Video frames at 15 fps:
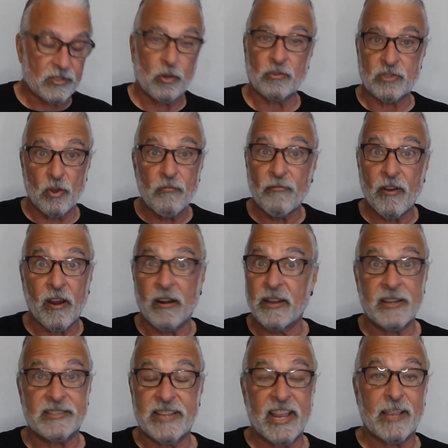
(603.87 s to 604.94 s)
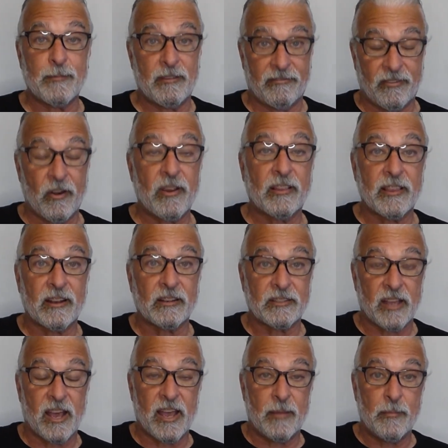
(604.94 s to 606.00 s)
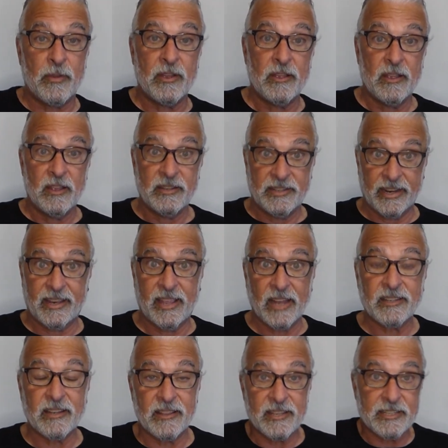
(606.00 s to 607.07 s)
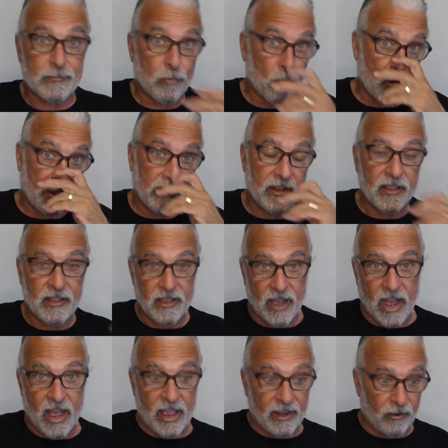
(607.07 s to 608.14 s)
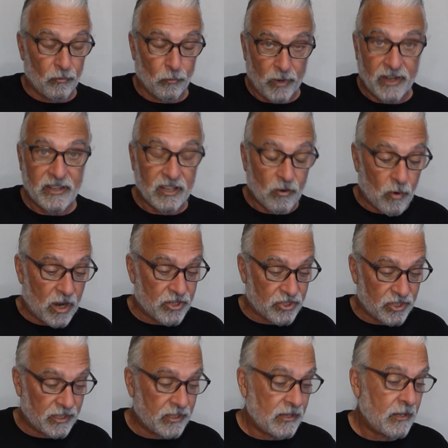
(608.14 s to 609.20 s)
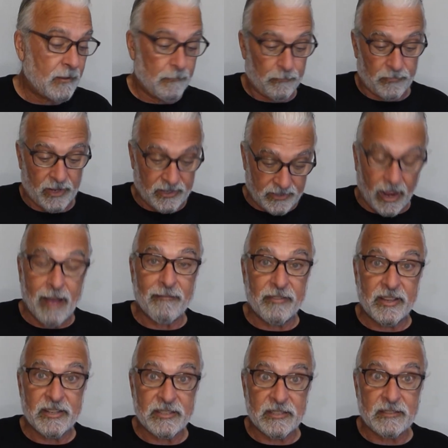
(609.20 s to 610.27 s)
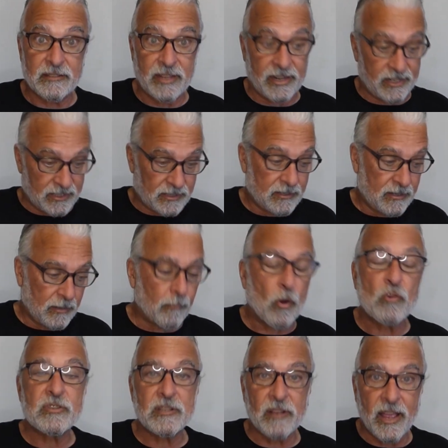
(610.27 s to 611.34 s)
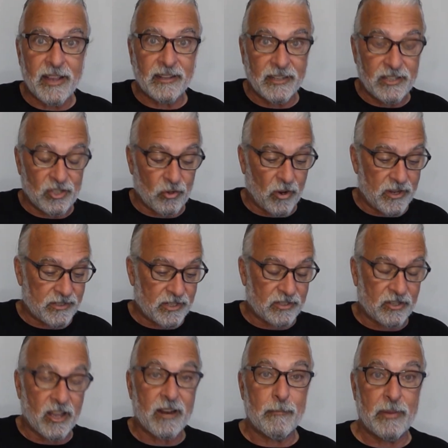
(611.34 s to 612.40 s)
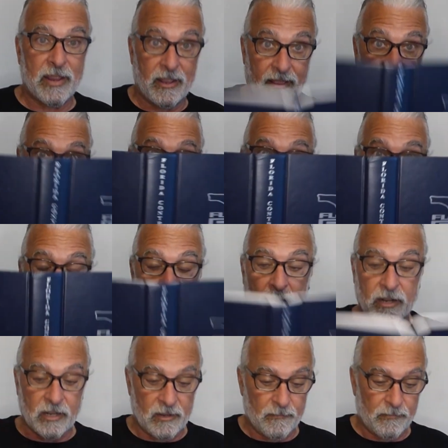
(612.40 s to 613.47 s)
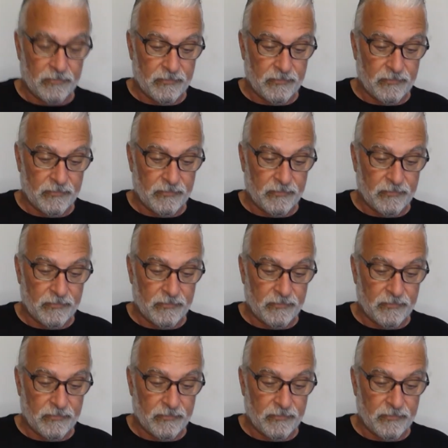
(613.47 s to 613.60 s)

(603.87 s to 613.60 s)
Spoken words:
So far it's taken me very little time to get to this point. I read the question. It's obvious that it's the most likely choice is going to be this book.